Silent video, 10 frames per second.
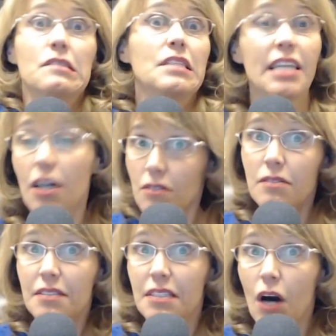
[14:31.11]
You know,
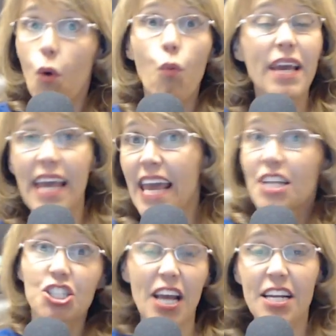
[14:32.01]
we
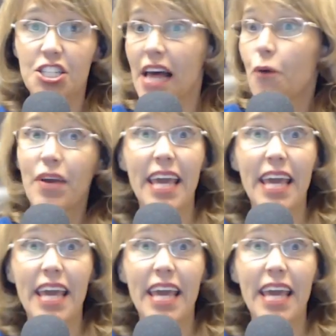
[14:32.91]
can't change that.